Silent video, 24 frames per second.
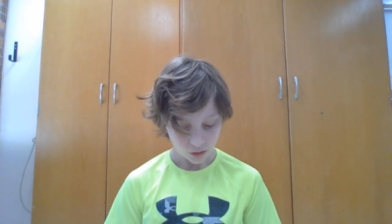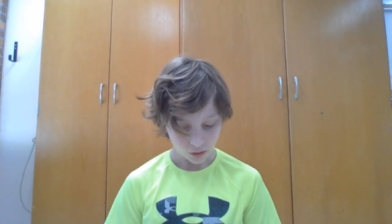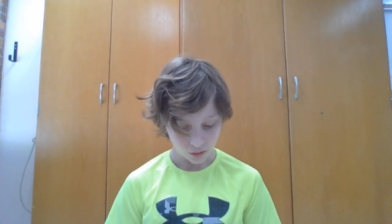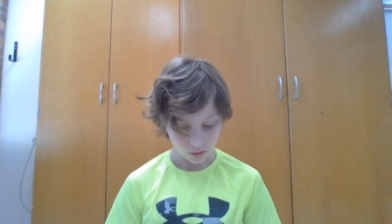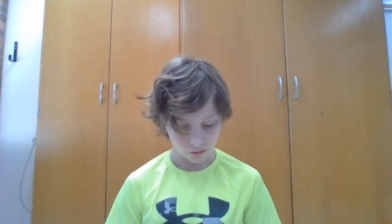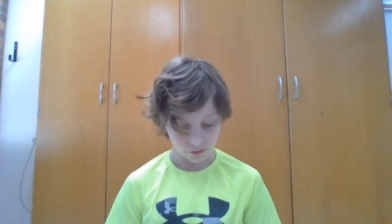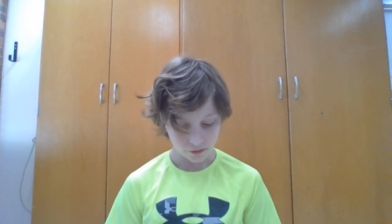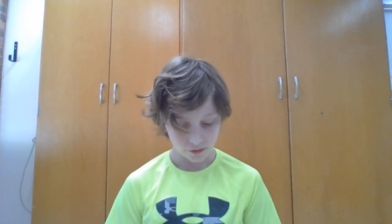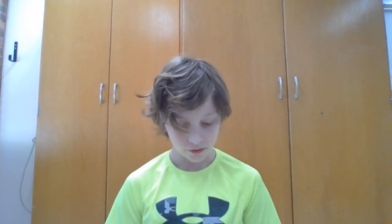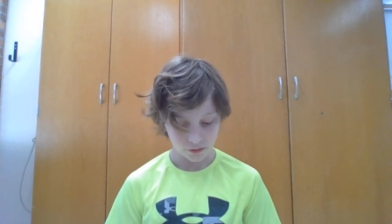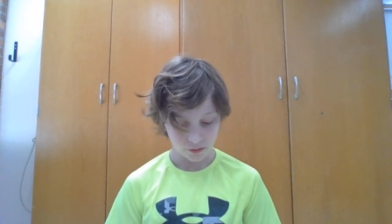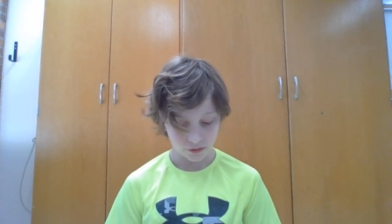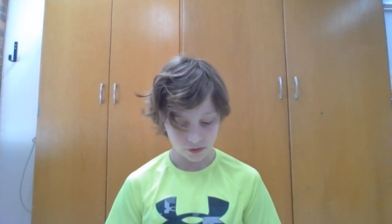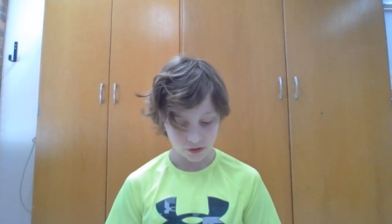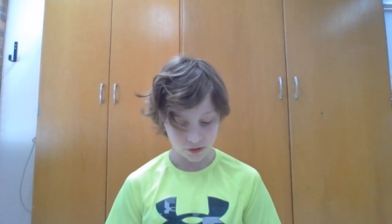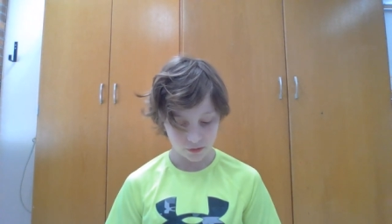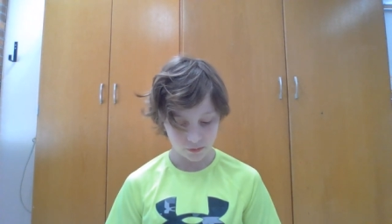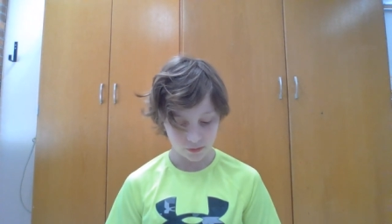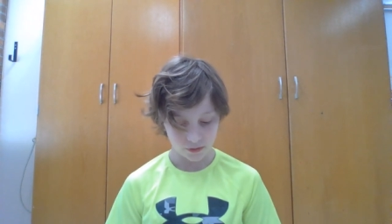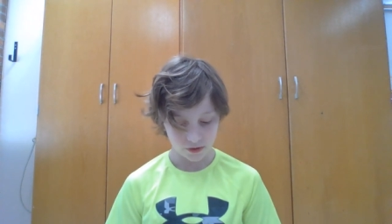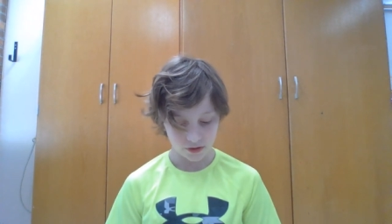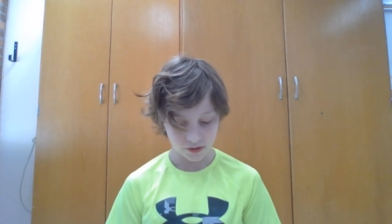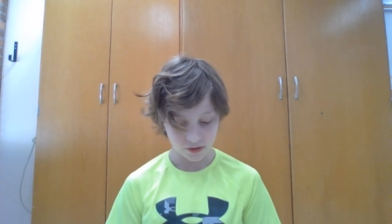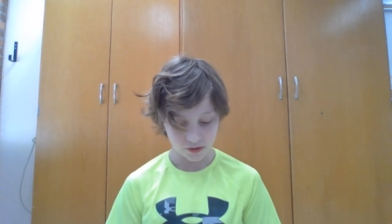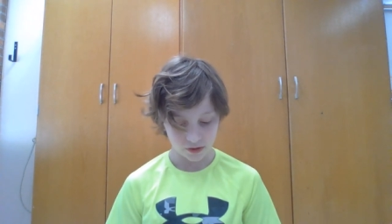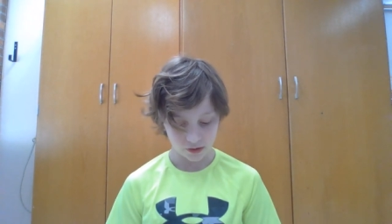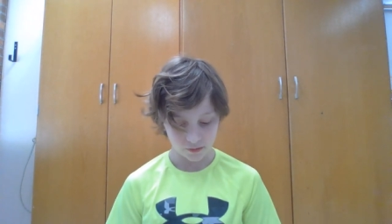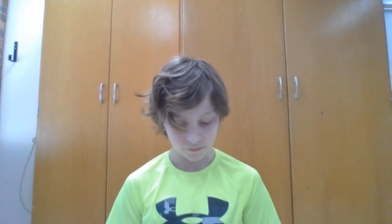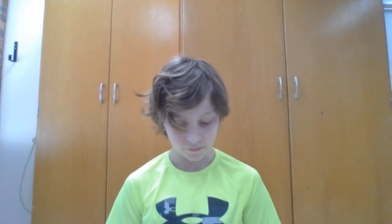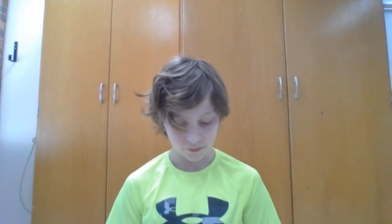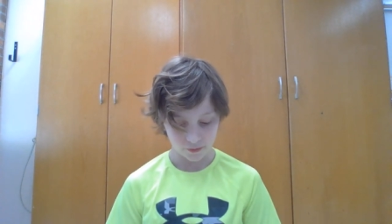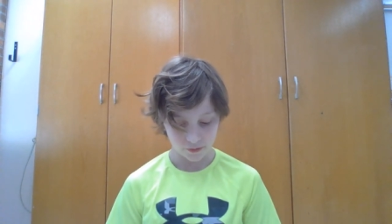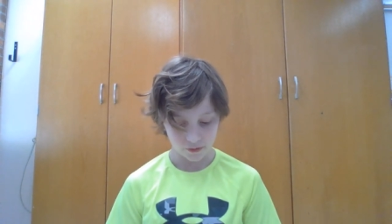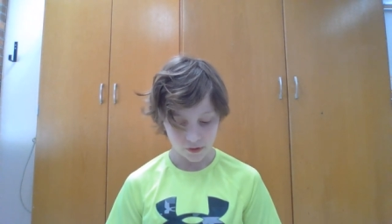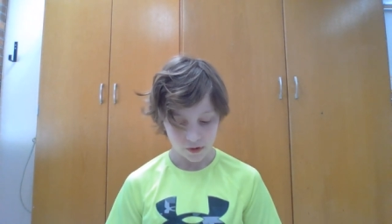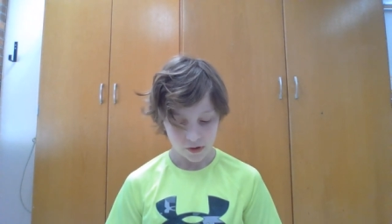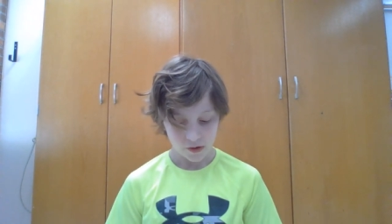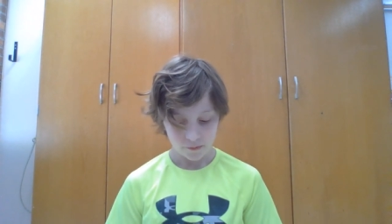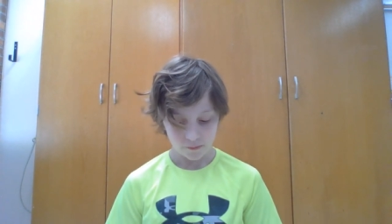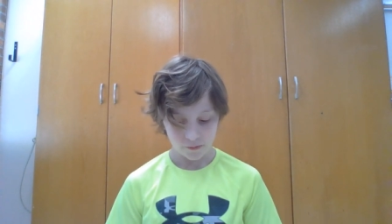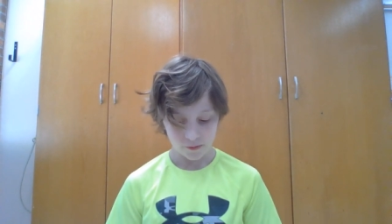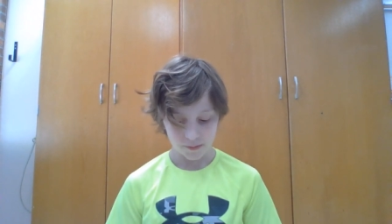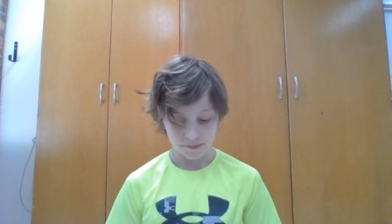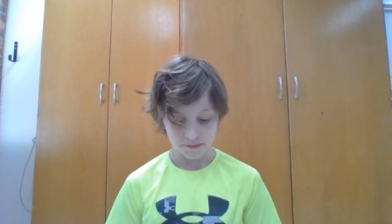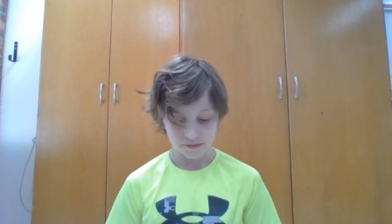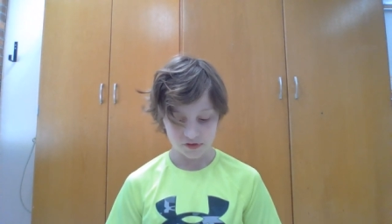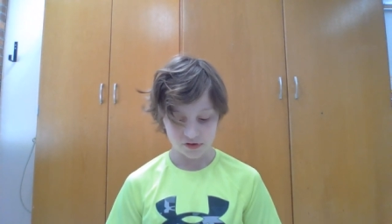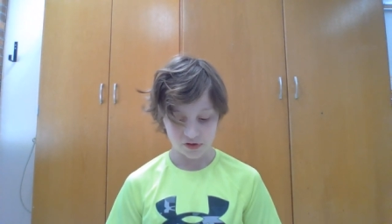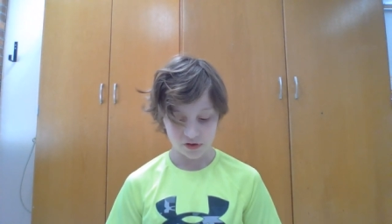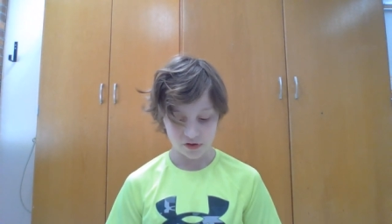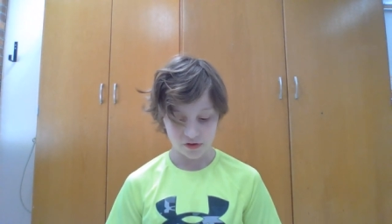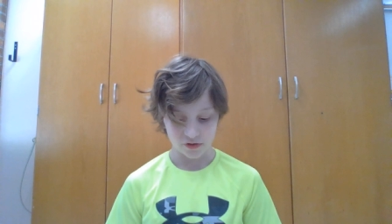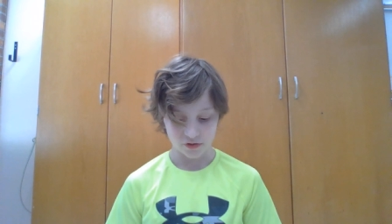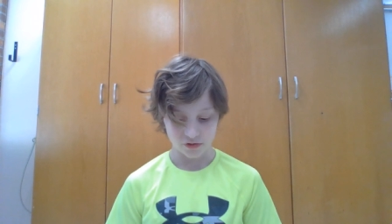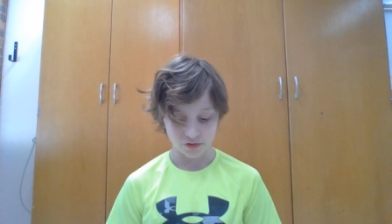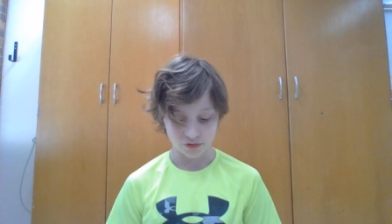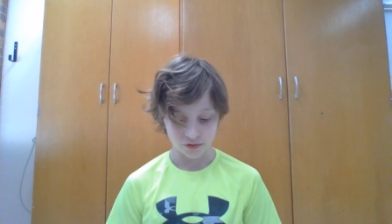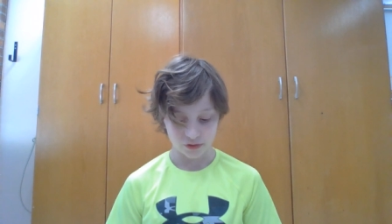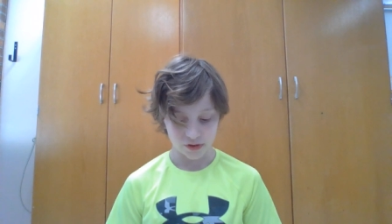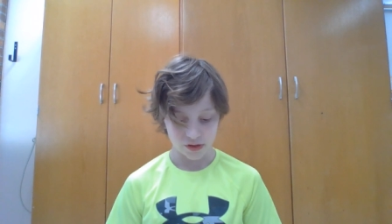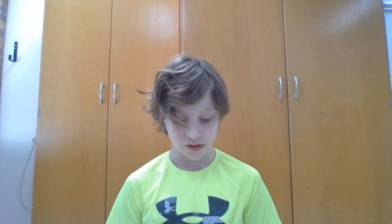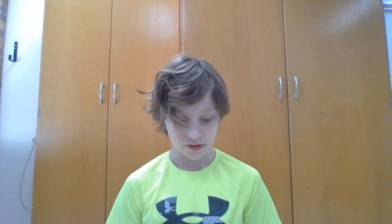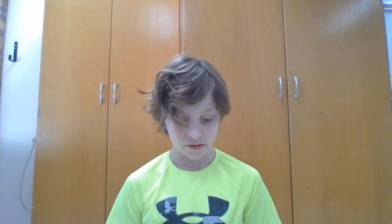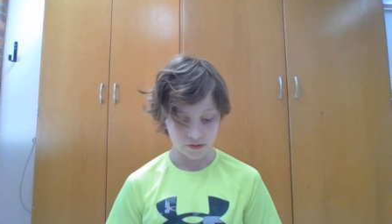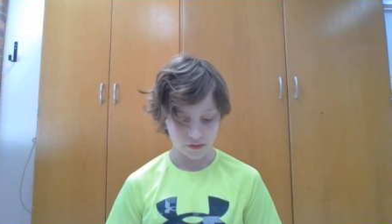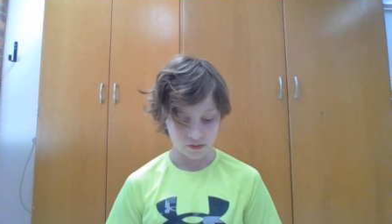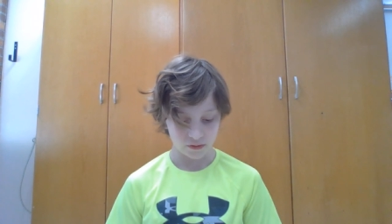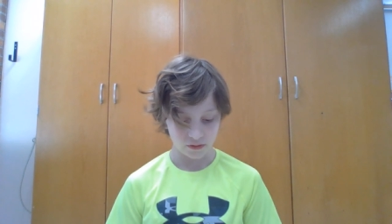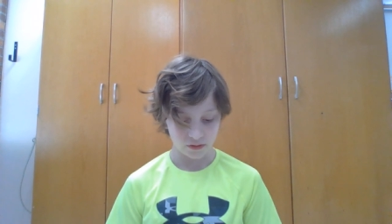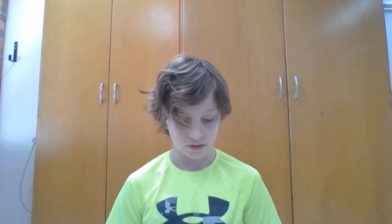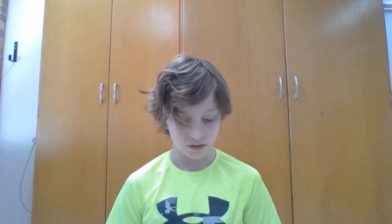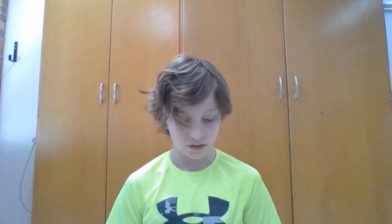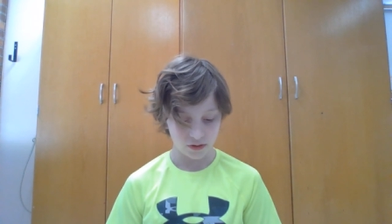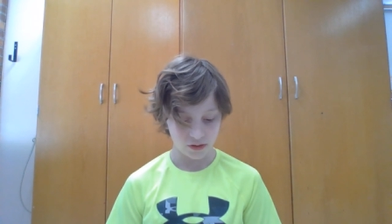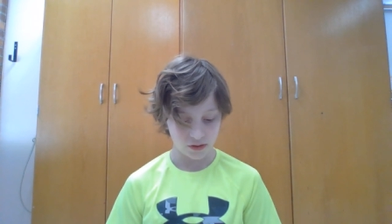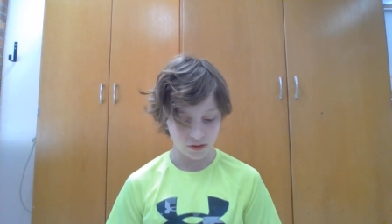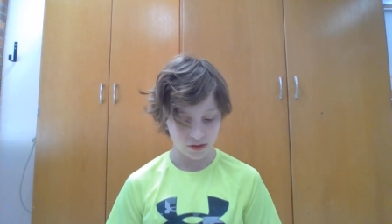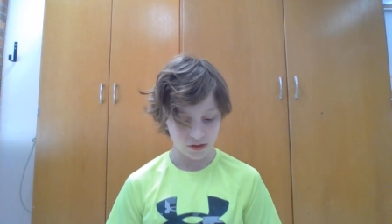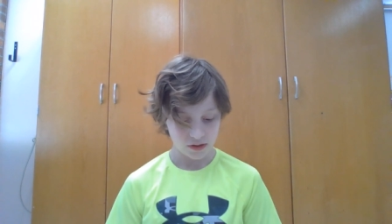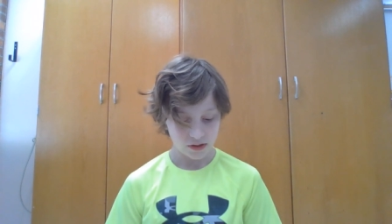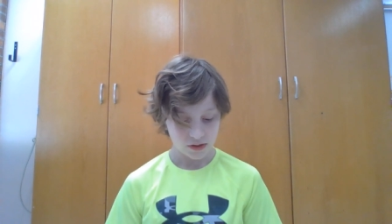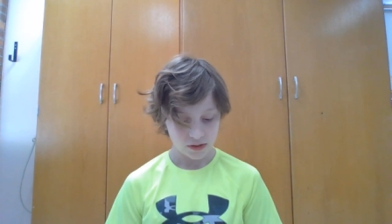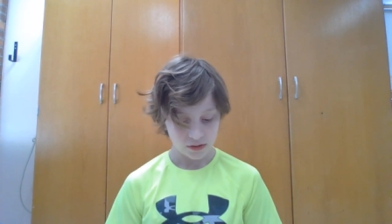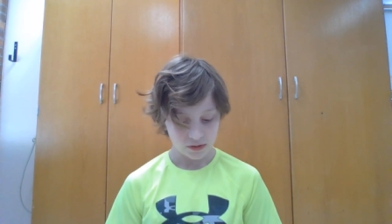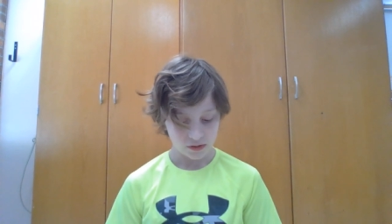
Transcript: Although he recovered from surgery to lead